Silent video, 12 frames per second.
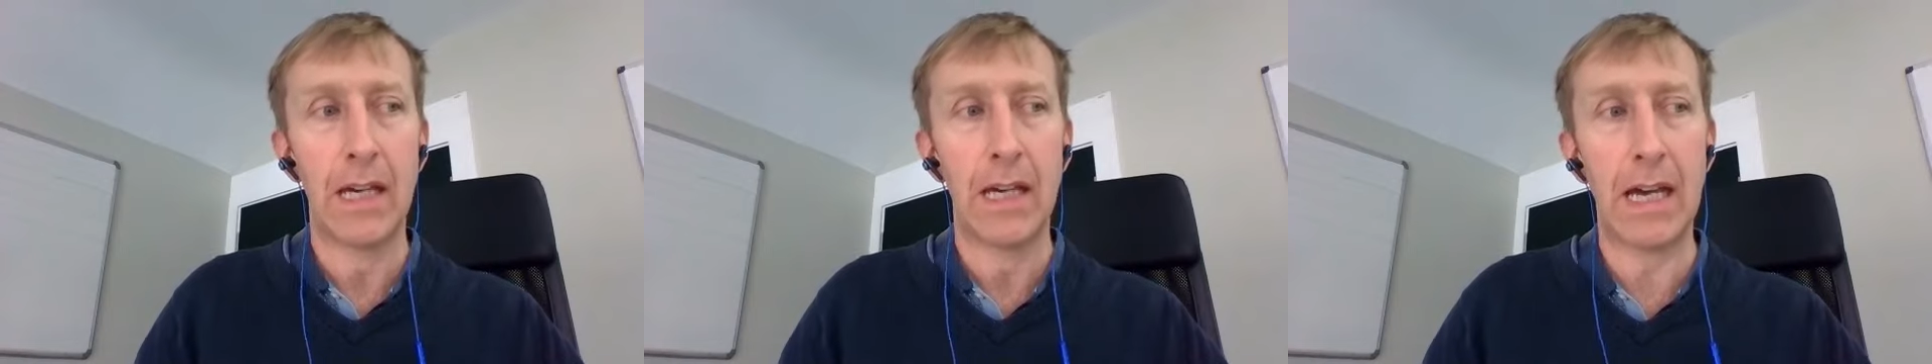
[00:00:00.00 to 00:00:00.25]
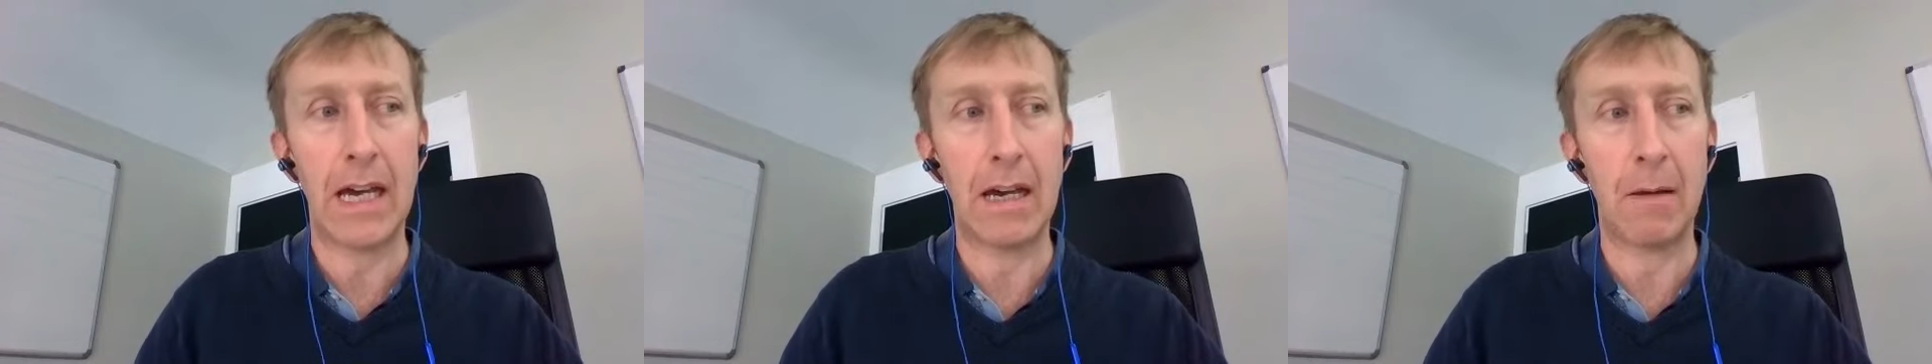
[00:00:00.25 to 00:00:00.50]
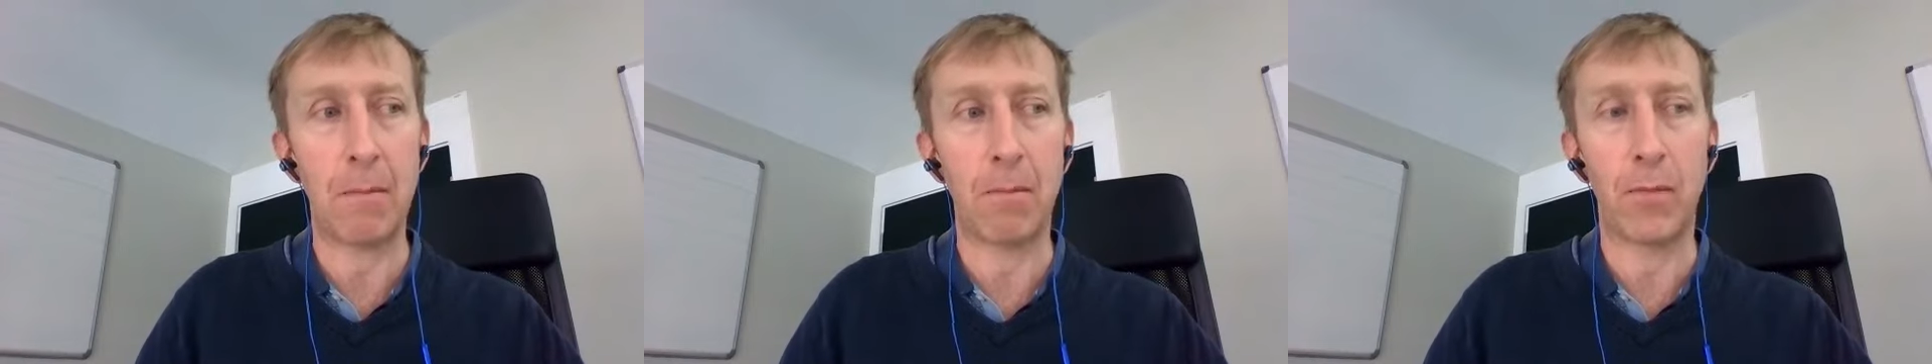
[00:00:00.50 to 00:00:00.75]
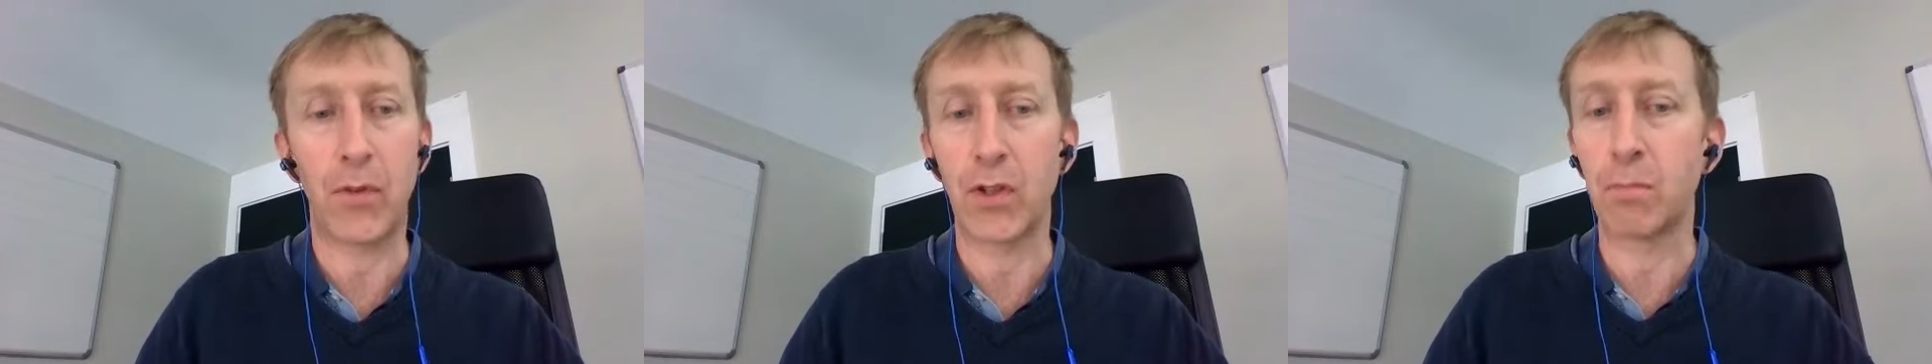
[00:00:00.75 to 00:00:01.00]

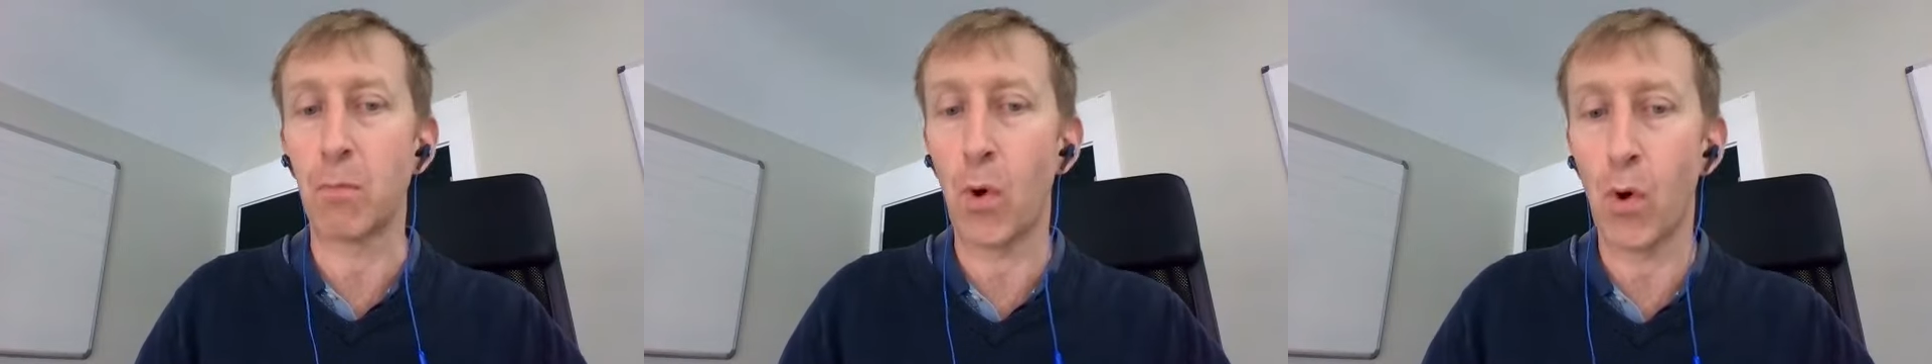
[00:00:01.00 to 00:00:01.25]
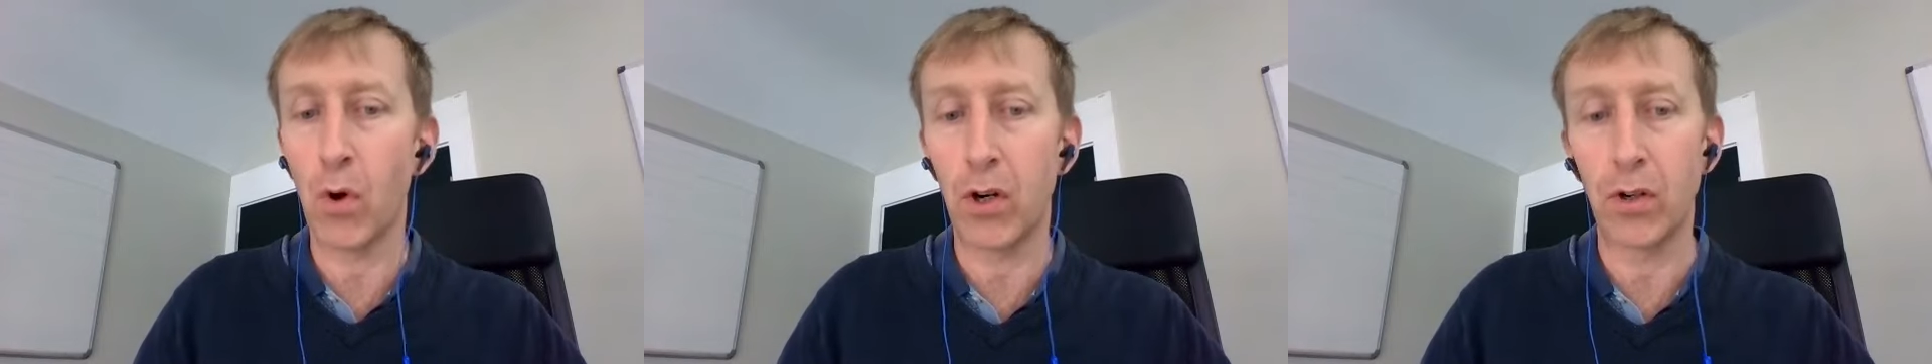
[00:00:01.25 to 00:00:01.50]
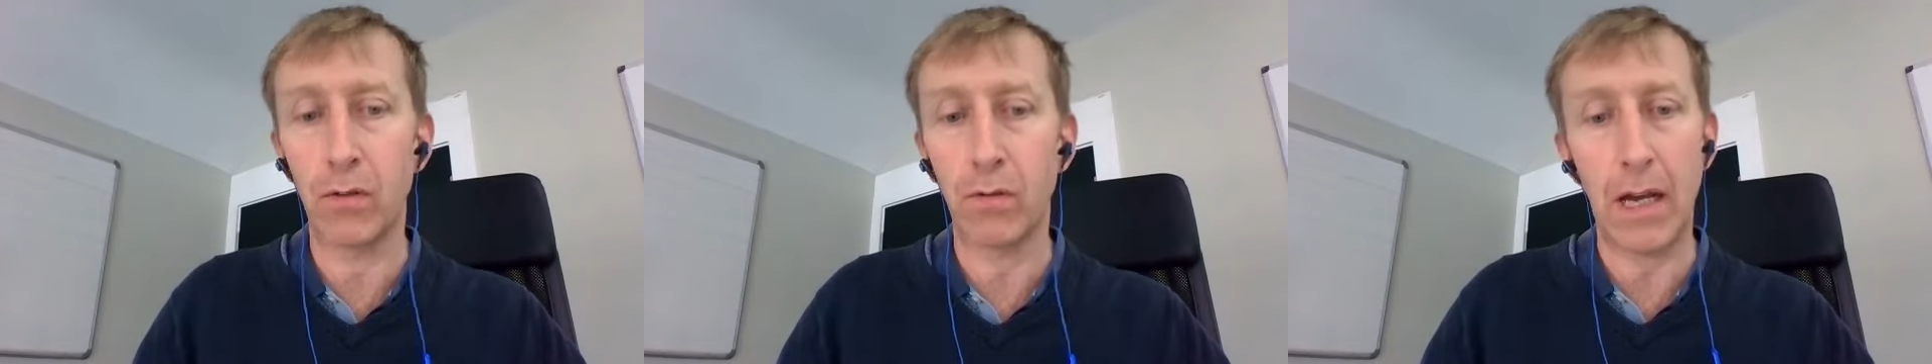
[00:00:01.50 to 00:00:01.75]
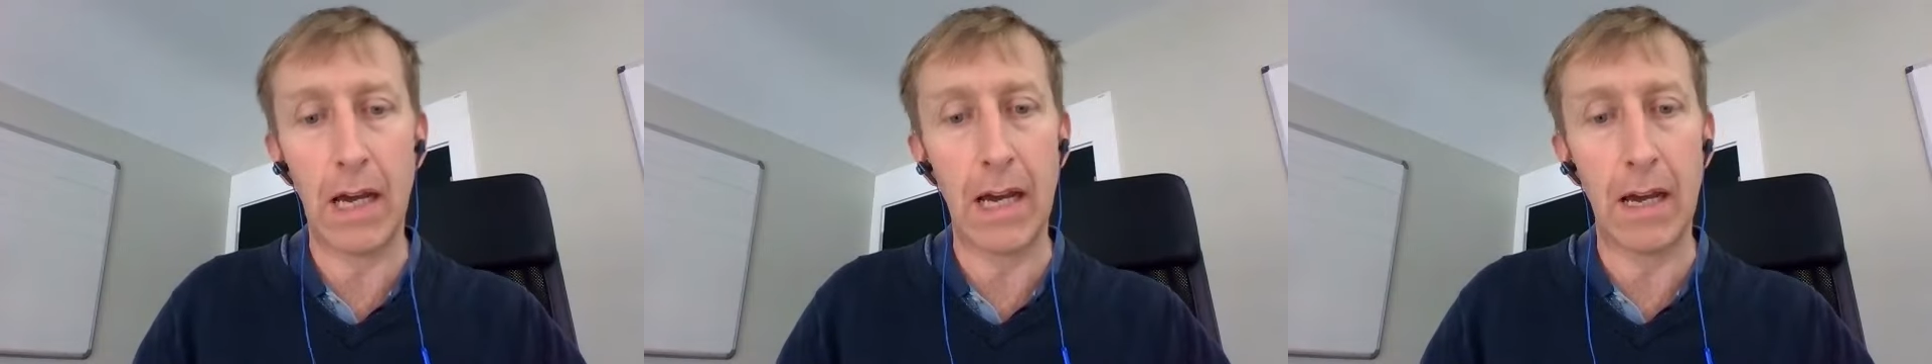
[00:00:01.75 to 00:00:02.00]
um, there's more
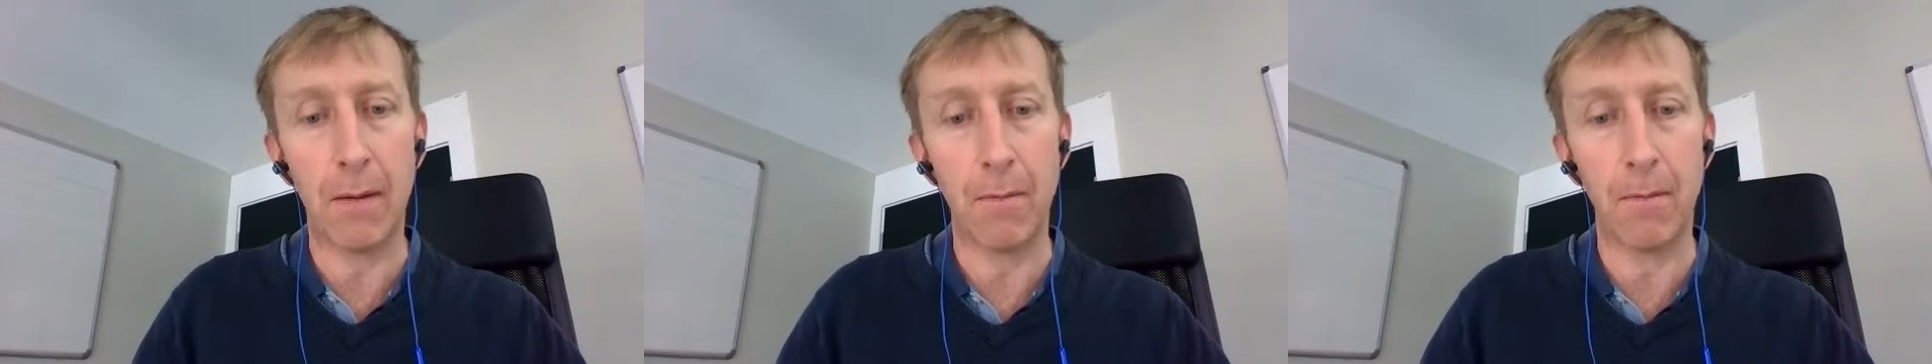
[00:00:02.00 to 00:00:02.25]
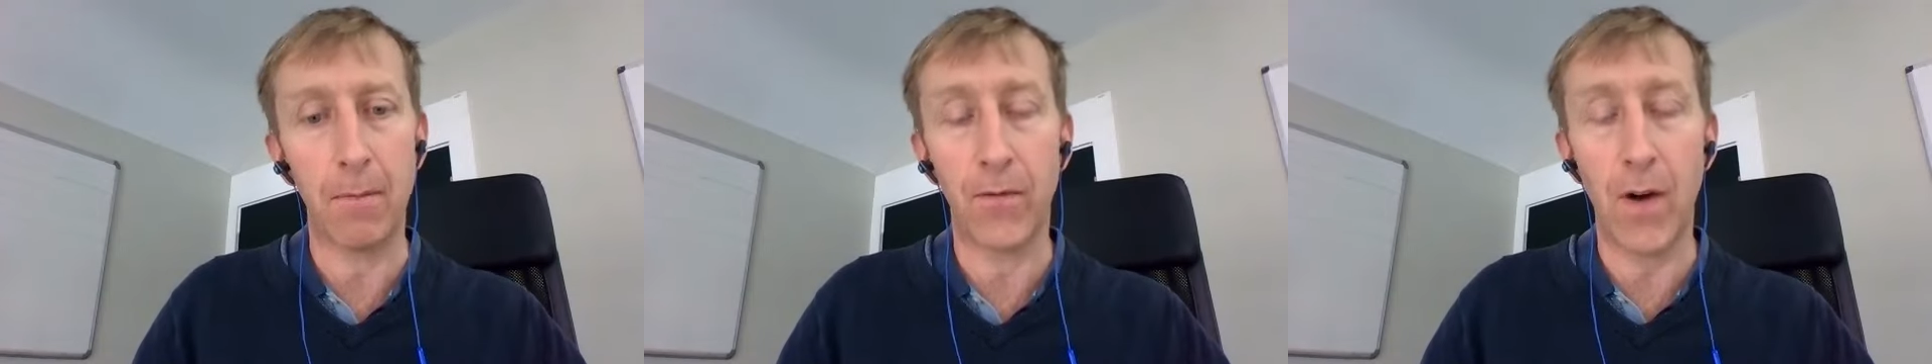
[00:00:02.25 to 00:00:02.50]
um,